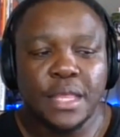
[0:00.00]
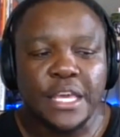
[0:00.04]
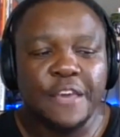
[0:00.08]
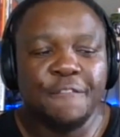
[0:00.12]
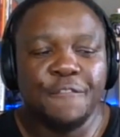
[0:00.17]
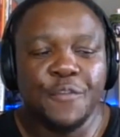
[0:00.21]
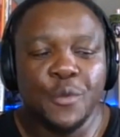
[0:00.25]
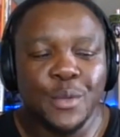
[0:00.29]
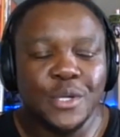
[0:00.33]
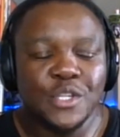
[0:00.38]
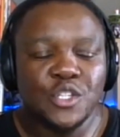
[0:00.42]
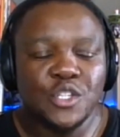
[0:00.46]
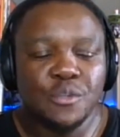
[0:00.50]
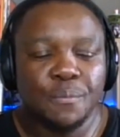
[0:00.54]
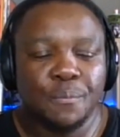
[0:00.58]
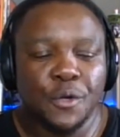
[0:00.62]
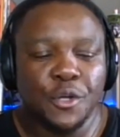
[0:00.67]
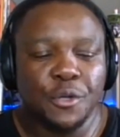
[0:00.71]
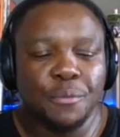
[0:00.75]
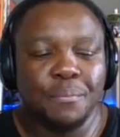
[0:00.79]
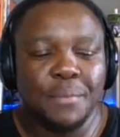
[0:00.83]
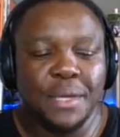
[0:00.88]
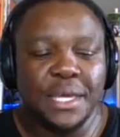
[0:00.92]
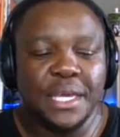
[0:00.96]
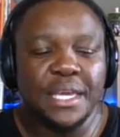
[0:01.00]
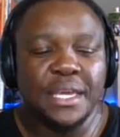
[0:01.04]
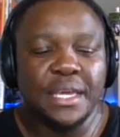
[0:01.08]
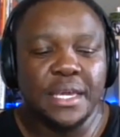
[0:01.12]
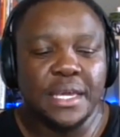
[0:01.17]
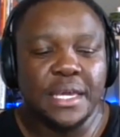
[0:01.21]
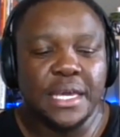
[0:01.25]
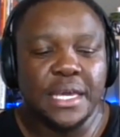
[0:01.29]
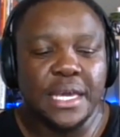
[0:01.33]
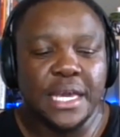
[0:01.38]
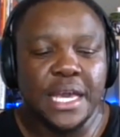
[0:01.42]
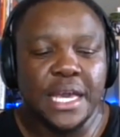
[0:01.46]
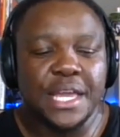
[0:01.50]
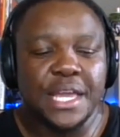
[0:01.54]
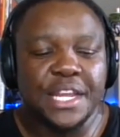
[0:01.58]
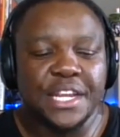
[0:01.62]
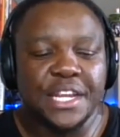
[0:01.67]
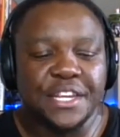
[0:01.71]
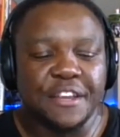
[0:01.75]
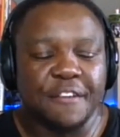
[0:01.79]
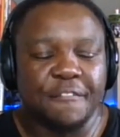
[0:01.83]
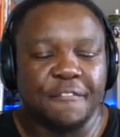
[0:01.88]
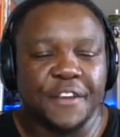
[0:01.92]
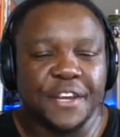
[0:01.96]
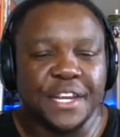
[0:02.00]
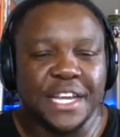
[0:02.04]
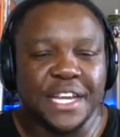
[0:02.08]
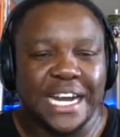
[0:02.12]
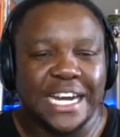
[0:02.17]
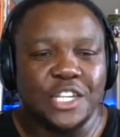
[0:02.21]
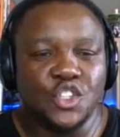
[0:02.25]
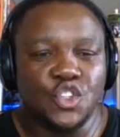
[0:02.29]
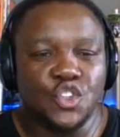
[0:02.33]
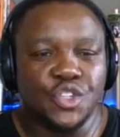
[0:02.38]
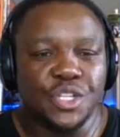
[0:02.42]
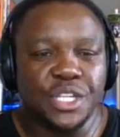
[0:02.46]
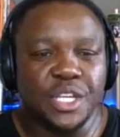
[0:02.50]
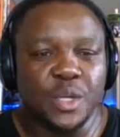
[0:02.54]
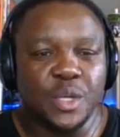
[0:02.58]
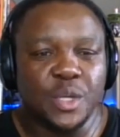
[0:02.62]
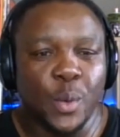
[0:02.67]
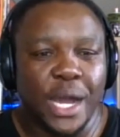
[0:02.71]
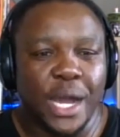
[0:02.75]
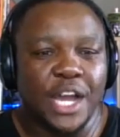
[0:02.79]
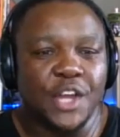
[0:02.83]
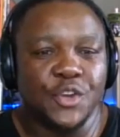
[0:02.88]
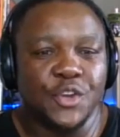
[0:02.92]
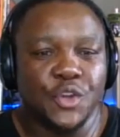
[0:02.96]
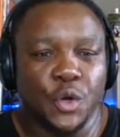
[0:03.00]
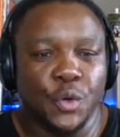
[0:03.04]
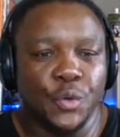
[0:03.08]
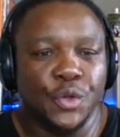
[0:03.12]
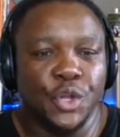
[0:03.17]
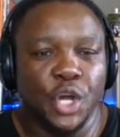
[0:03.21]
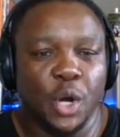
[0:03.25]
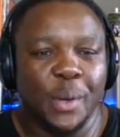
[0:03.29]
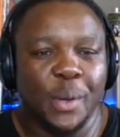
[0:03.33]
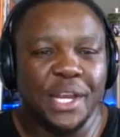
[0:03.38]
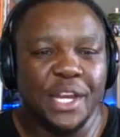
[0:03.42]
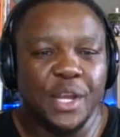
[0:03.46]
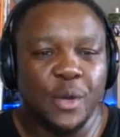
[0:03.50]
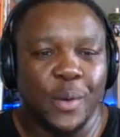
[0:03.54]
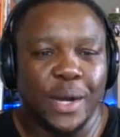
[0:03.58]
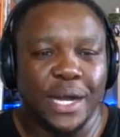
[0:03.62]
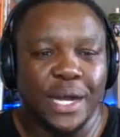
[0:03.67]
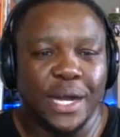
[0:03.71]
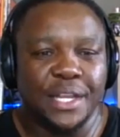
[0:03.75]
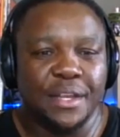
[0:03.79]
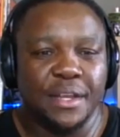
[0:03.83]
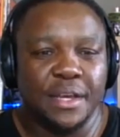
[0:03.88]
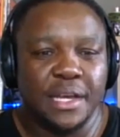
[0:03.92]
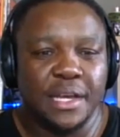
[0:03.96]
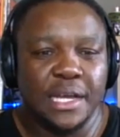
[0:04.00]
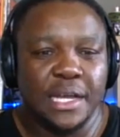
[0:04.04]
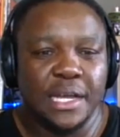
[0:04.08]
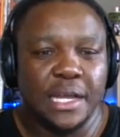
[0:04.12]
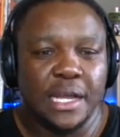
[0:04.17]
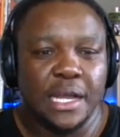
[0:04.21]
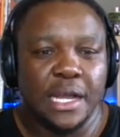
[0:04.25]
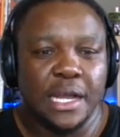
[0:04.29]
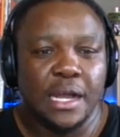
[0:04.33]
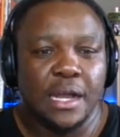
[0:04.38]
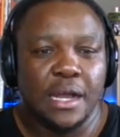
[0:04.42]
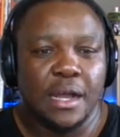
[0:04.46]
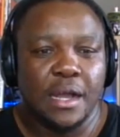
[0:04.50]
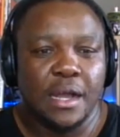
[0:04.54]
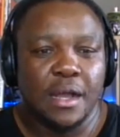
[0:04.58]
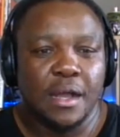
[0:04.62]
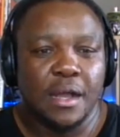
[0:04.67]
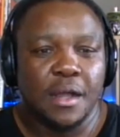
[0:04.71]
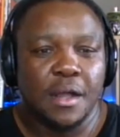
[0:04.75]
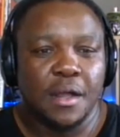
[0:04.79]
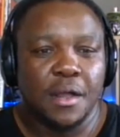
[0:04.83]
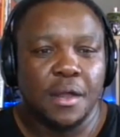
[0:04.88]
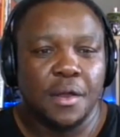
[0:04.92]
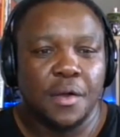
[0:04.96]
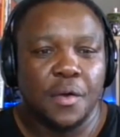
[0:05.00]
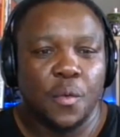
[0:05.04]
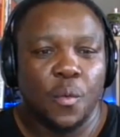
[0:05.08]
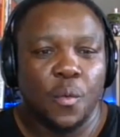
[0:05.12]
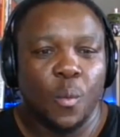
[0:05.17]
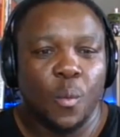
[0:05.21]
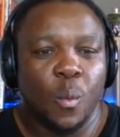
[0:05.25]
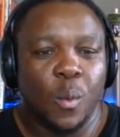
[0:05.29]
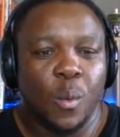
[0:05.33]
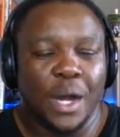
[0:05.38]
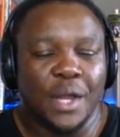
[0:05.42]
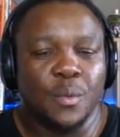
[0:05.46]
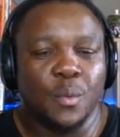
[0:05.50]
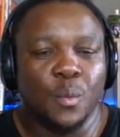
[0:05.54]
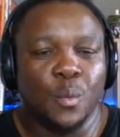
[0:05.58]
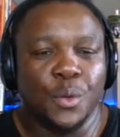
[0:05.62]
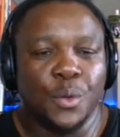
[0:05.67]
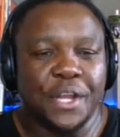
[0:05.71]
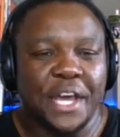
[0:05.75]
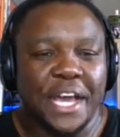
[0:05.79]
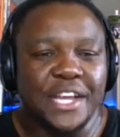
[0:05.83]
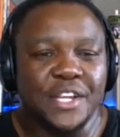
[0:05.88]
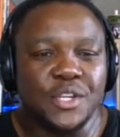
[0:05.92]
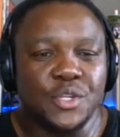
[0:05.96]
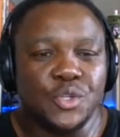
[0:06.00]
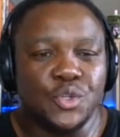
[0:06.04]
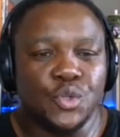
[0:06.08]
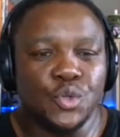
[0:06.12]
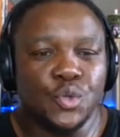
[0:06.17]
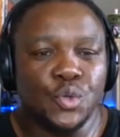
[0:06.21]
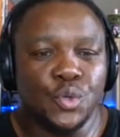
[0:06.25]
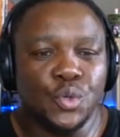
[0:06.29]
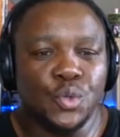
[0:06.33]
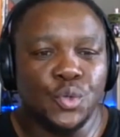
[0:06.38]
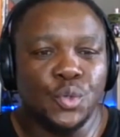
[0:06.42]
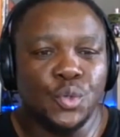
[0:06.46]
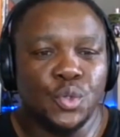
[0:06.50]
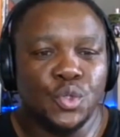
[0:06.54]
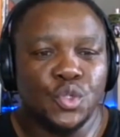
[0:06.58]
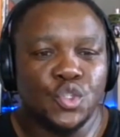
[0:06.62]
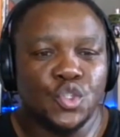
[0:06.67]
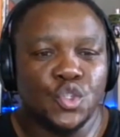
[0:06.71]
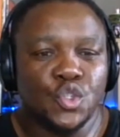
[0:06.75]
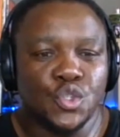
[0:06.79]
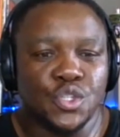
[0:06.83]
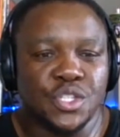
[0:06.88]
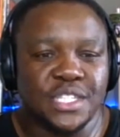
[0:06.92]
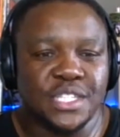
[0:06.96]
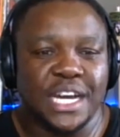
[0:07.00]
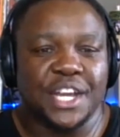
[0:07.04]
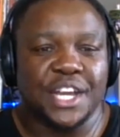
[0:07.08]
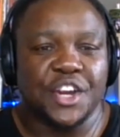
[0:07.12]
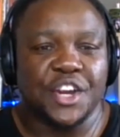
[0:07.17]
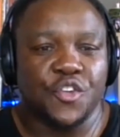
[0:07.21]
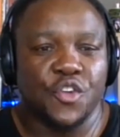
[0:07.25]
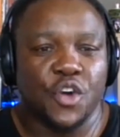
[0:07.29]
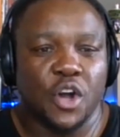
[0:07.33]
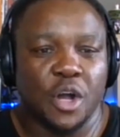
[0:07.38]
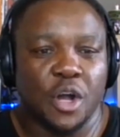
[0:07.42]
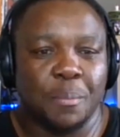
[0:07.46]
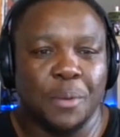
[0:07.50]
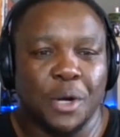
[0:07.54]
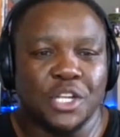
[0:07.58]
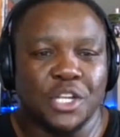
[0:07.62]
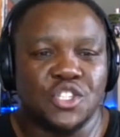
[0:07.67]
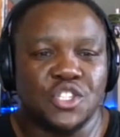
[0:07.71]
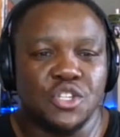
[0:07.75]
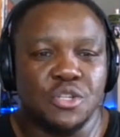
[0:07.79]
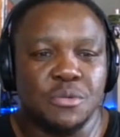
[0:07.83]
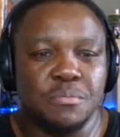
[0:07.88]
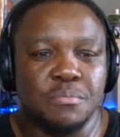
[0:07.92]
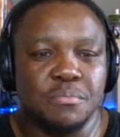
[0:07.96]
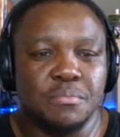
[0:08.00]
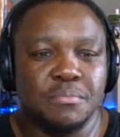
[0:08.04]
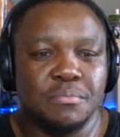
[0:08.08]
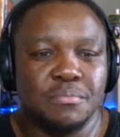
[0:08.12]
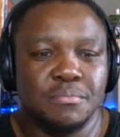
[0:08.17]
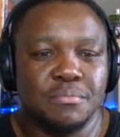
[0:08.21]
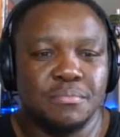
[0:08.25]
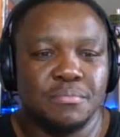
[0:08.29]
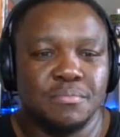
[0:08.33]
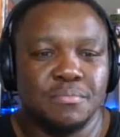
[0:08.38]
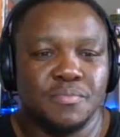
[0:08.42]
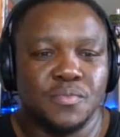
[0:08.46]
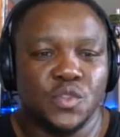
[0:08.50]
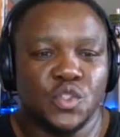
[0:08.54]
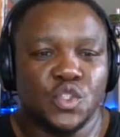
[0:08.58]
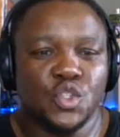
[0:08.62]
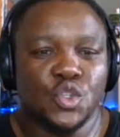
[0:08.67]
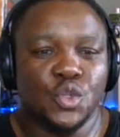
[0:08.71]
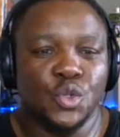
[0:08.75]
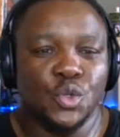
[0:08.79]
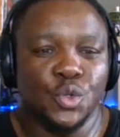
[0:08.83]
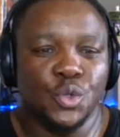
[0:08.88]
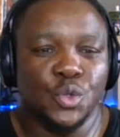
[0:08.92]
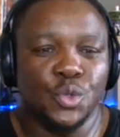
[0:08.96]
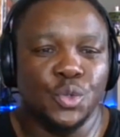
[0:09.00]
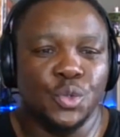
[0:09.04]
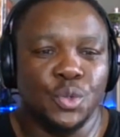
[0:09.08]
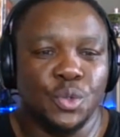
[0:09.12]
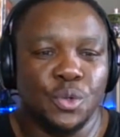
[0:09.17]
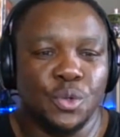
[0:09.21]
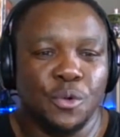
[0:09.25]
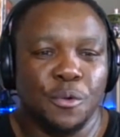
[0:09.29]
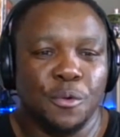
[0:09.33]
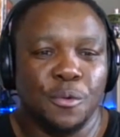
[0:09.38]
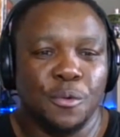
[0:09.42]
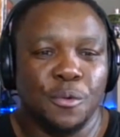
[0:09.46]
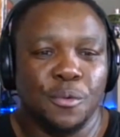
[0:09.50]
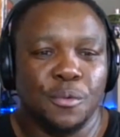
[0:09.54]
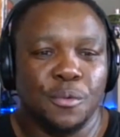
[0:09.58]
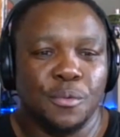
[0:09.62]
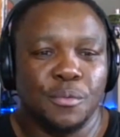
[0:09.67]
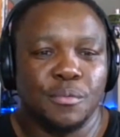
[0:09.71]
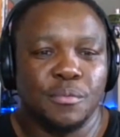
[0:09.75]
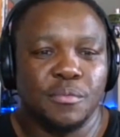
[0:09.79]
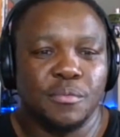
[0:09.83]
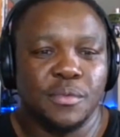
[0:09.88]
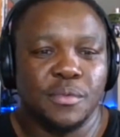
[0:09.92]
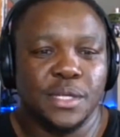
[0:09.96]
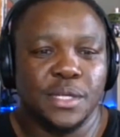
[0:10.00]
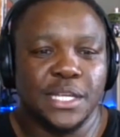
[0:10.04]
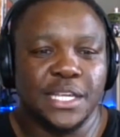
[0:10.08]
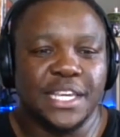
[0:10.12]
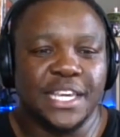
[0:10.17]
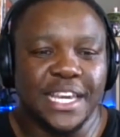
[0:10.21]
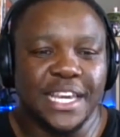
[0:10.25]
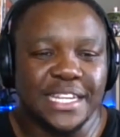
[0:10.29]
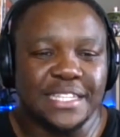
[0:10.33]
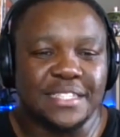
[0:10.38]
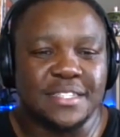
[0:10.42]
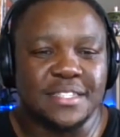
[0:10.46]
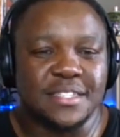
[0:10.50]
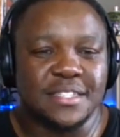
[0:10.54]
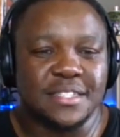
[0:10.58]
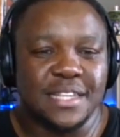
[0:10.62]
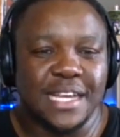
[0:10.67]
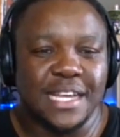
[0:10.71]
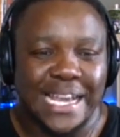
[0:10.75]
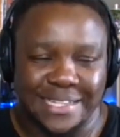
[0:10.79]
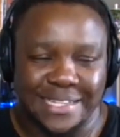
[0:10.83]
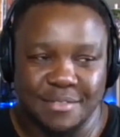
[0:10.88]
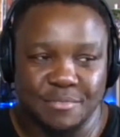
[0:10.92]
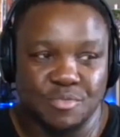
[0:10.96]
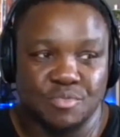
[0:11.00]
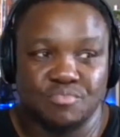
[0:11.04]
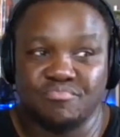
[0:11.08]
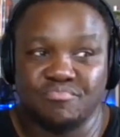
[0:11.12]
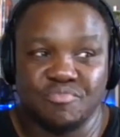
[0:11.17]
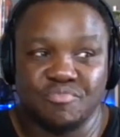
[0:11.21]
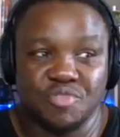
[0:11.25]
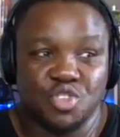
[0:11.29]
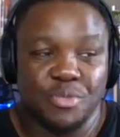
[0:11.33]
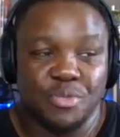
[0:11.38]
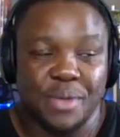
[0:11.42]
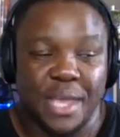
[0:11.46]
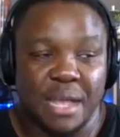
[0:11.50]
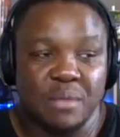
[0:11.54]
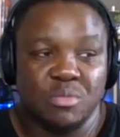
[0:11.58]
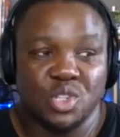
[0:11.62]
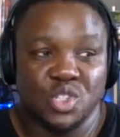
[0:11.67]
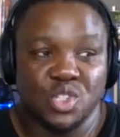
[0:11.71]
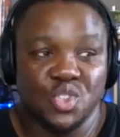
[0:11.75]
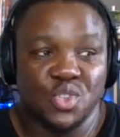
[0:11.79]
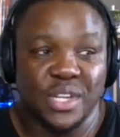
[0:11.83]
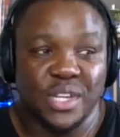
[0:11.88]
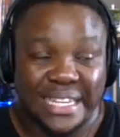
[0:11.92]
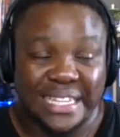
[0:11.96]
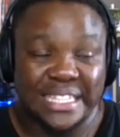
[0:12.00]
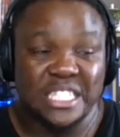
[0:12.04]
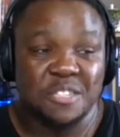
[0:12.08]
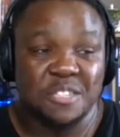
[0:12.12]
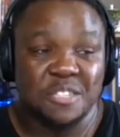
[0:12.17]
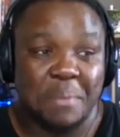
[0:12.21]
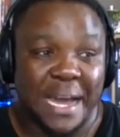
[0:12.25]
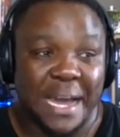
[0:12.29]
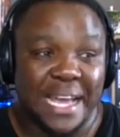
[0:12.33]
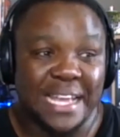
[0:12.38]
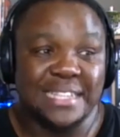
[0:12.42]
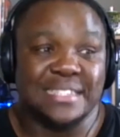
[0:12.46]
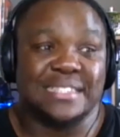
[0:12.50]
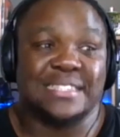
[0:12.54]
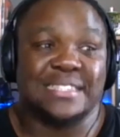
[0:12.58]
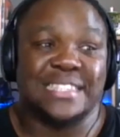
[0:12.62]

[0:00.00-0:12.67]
if you were to put me in a different country where I don't know anyone, what would I do to start at rock bottom, to get a to be able to at least buy a